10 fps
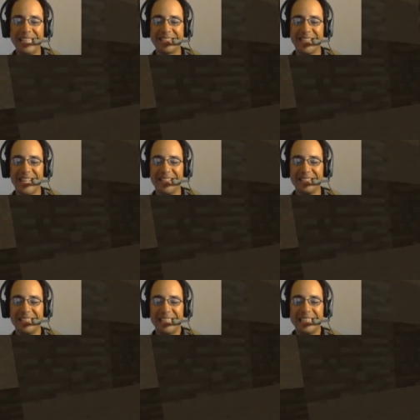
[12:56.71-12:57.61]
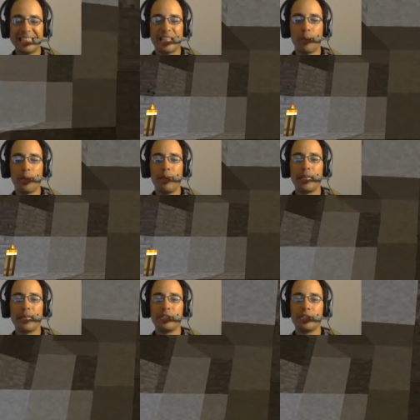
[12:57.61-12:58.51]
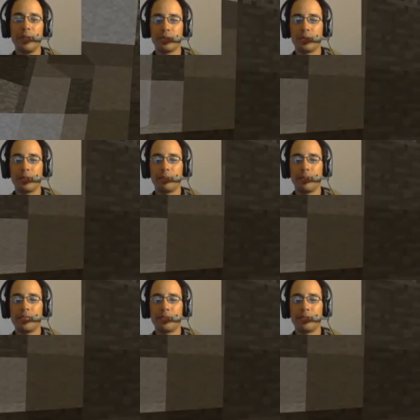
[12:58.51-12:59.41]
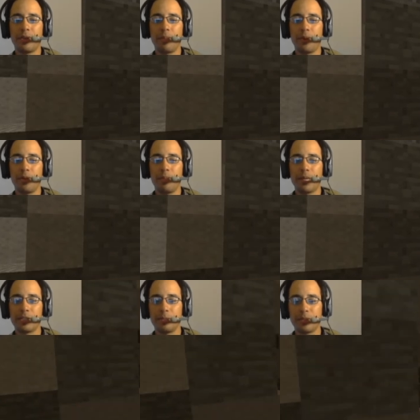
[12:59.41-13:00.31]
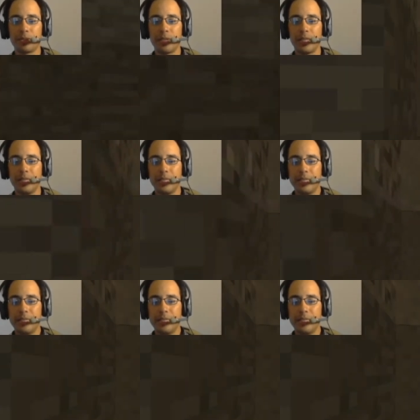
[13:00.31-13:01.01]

for getting grout is that I want to make a smeltery. Apparently it's very important you make a smeltery.